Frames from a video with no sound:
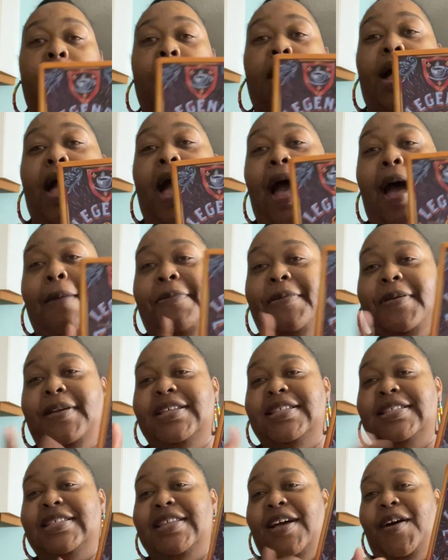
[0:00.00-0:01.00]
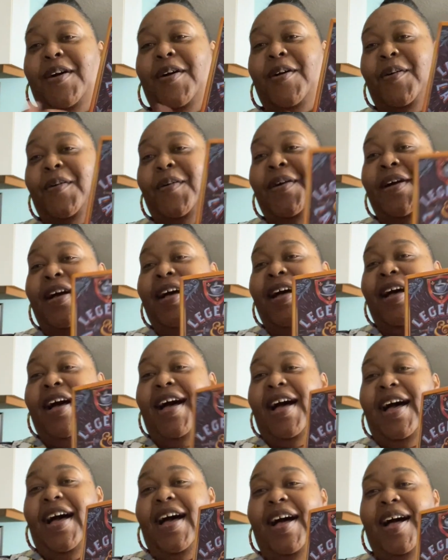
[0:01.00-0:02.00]
copy. So,
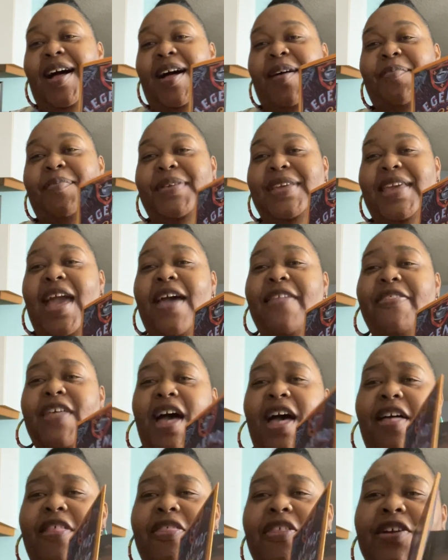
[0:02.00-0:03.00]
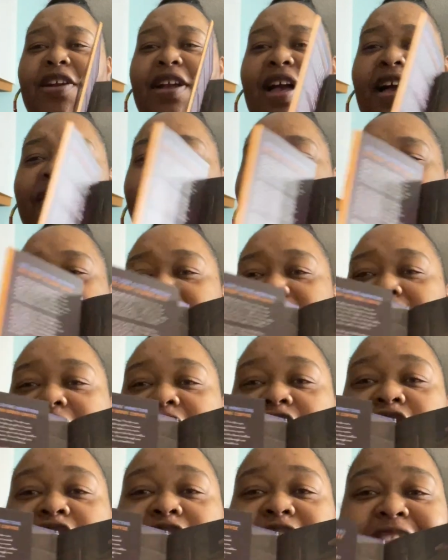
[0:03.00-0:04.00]
um, but yeah, the other cover
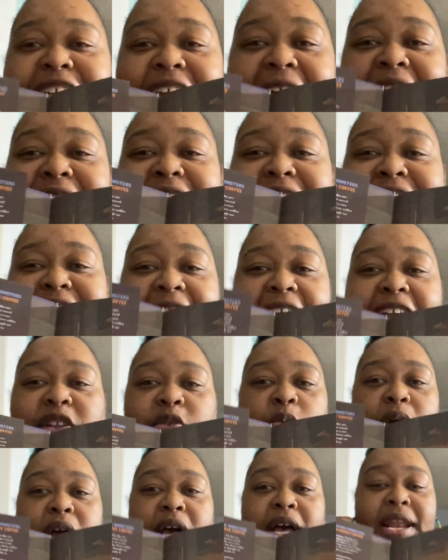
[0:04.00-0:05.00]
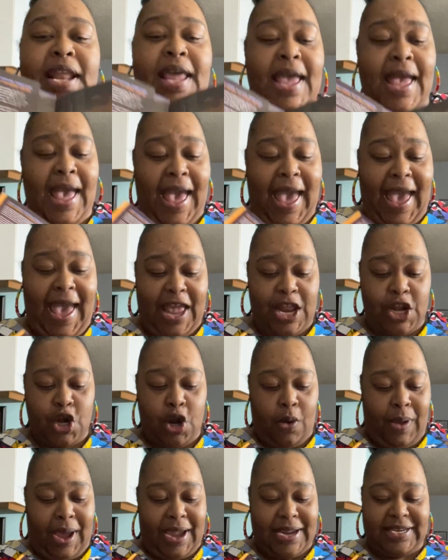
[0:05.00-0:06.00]
is that exact one. I had
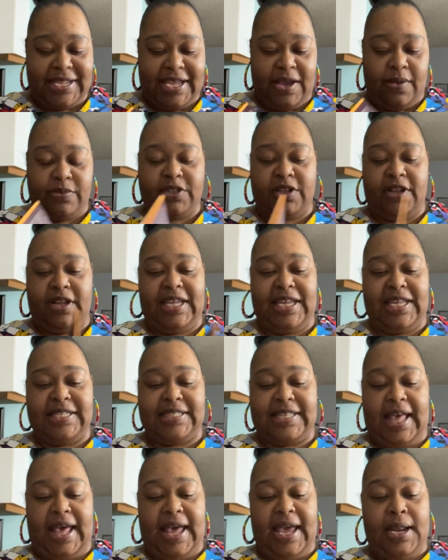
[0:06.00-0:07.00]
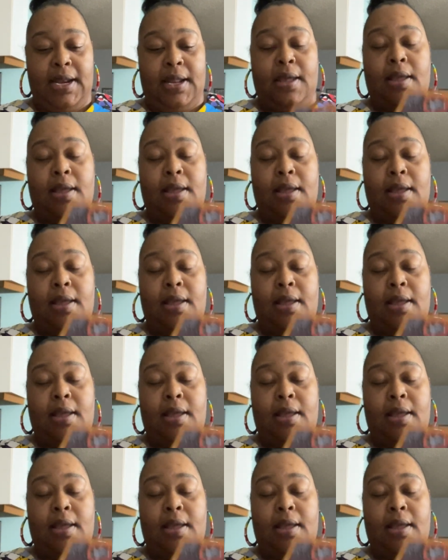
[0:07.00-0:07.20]
no idea it was on the inside,